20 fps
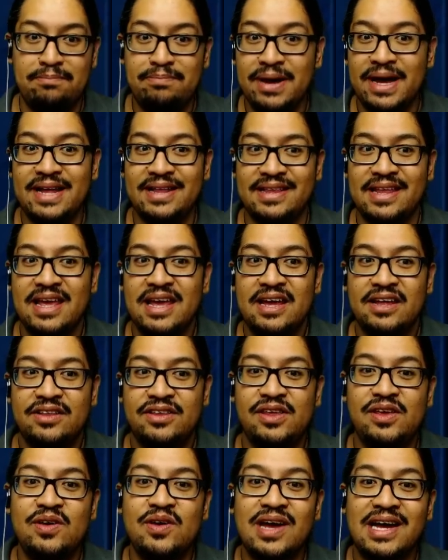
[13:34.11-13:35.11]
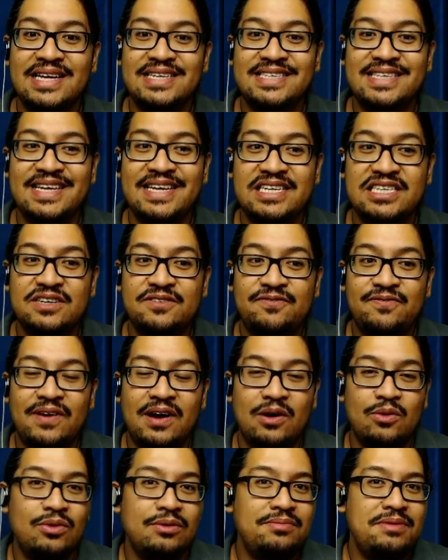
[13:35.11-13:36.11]
But do you guys think
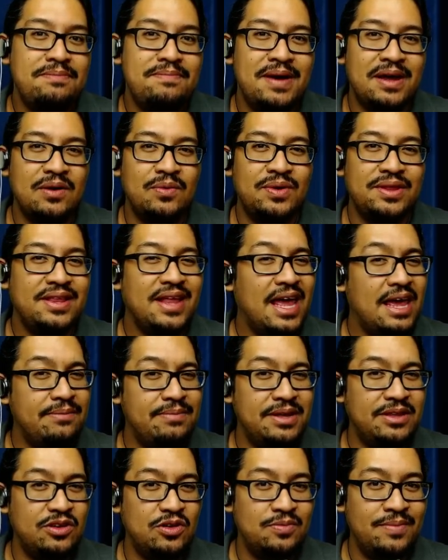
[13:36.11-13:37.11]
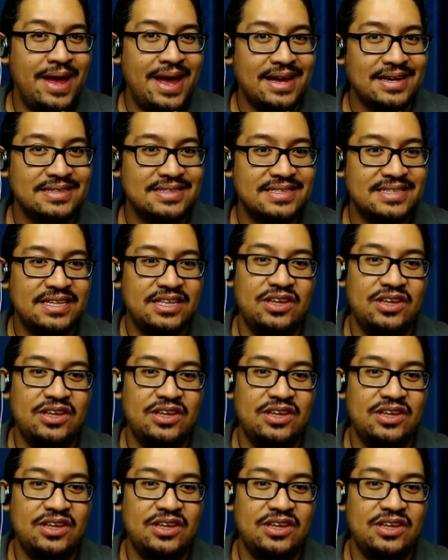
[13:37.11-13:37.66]
Jafar would be better with an AB2 max?